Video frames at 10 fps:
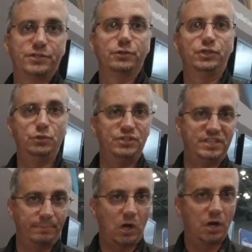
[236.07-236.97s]
so 2
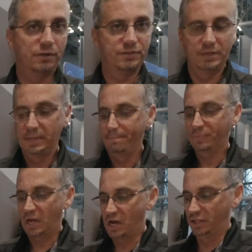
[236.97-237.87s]
SIM cards.
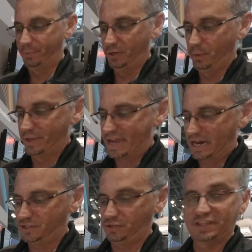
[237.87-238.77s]
The beauty with
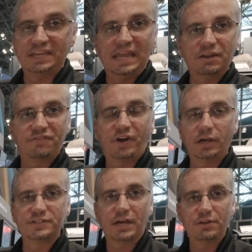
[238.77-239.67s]
that is you get the native
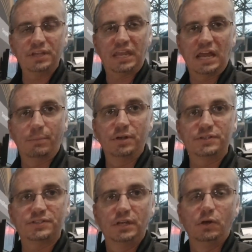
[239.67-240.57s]
files out of the
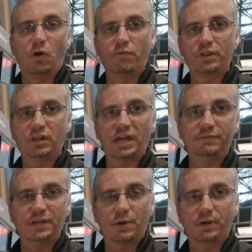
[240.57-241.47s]
cameras, over the
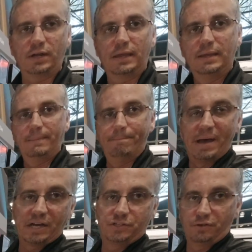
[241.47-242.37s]
LiveU network,
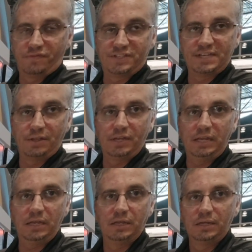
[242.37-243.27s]
back to your
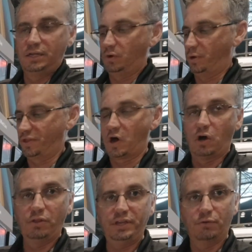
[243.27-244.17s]
facility with
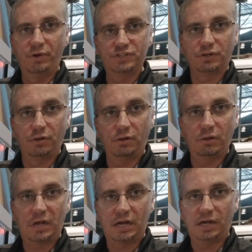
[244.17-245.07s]
all the
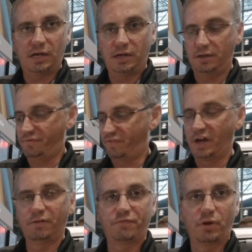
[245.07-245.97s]
original
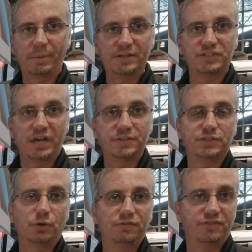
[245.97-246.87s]
file format size.
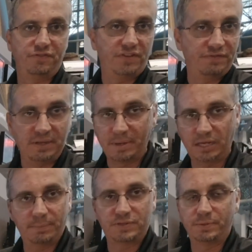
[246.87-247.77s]
So if it's 50
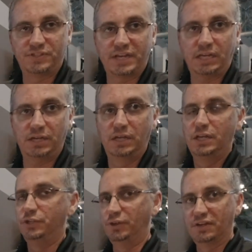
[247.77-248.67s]
megabits per second,
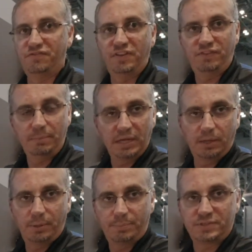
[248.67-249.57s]
you get a 50
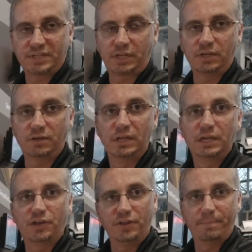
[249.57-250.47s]
megabit per second
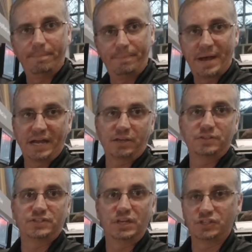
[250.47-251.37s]
clip back at
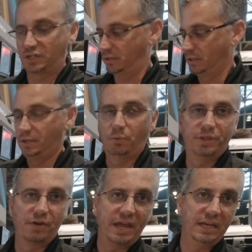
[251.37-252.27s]
the station
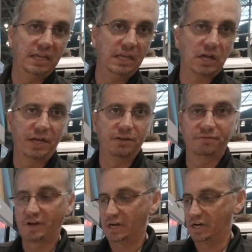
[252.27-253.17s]
without any kind
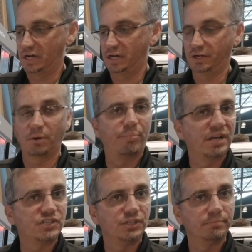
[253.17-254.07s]
of
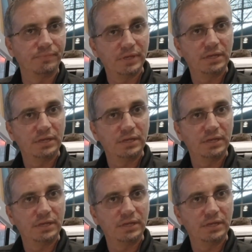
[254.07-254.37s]
compression